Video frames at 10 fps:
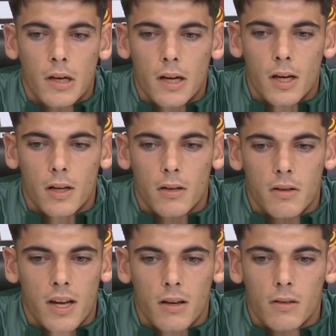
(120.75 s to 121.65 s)

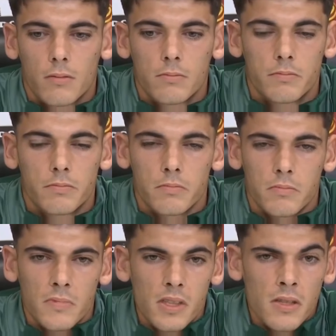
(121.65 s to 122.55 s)
And yeah,
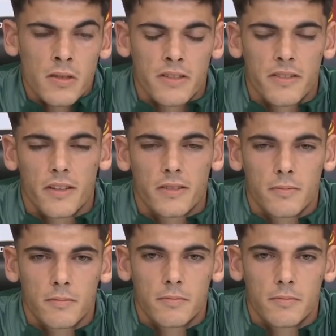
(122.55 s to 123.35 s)
these things.